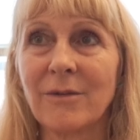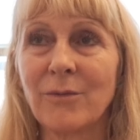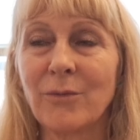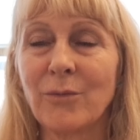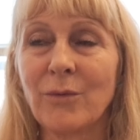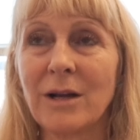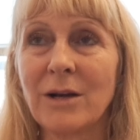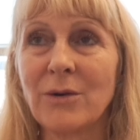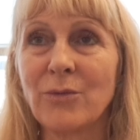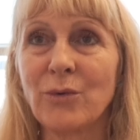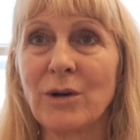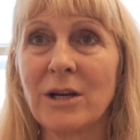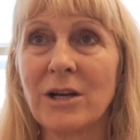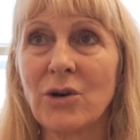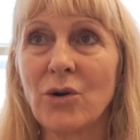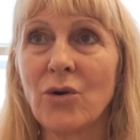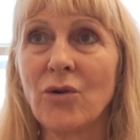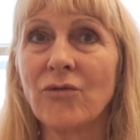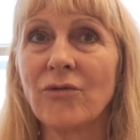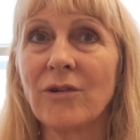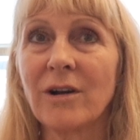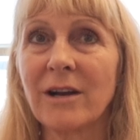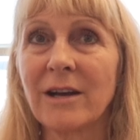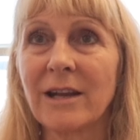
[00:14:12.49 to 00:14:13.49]
When we're
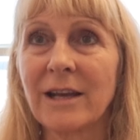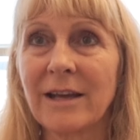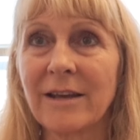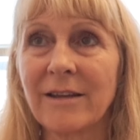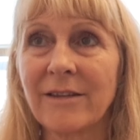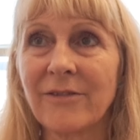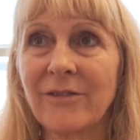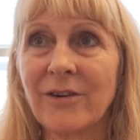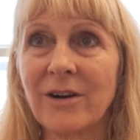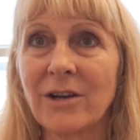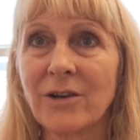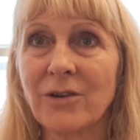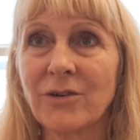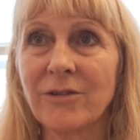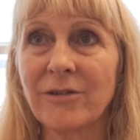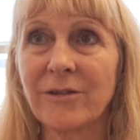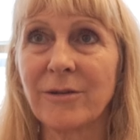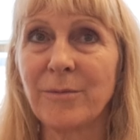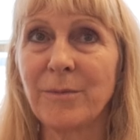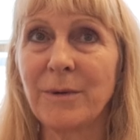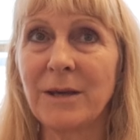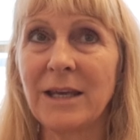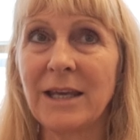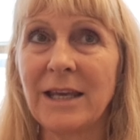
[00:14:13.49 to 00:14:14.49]
not running, it's very good to
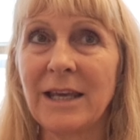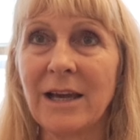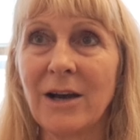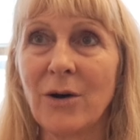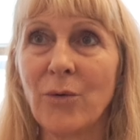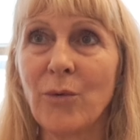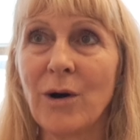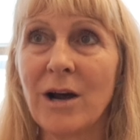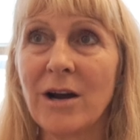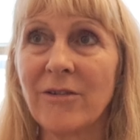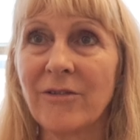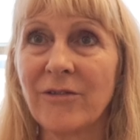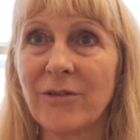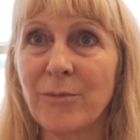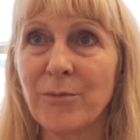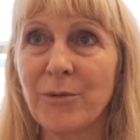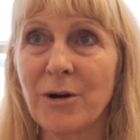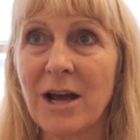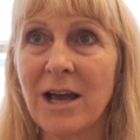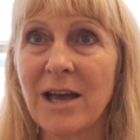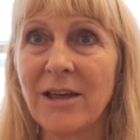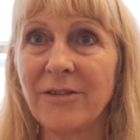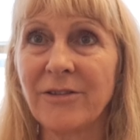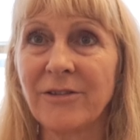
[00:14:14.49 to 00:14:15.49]
be aware of the
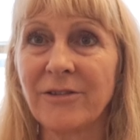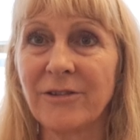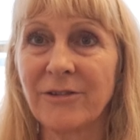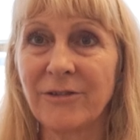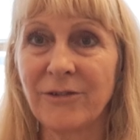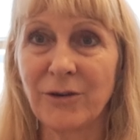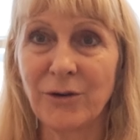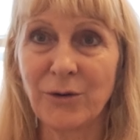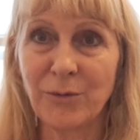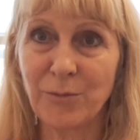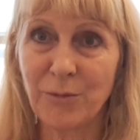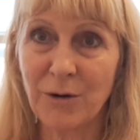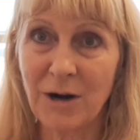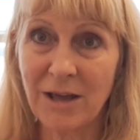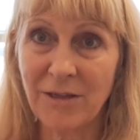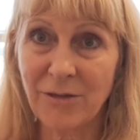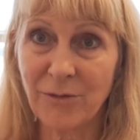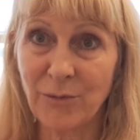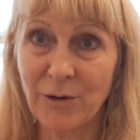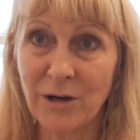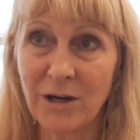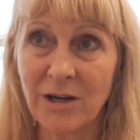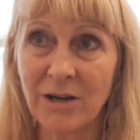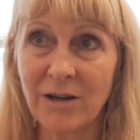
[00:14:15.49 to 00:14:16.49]
breath, to do breath
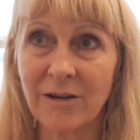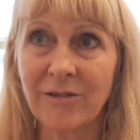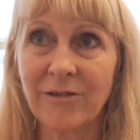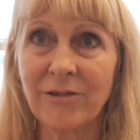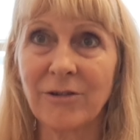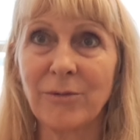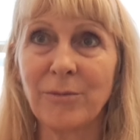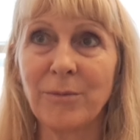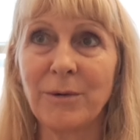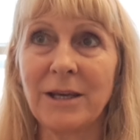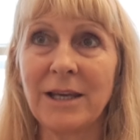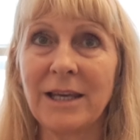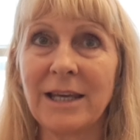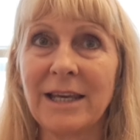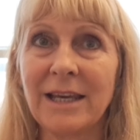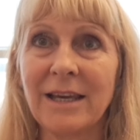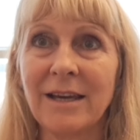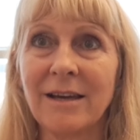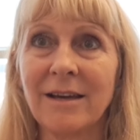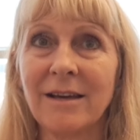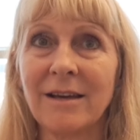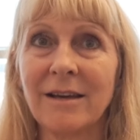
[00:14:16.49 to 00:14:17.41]
work, to be,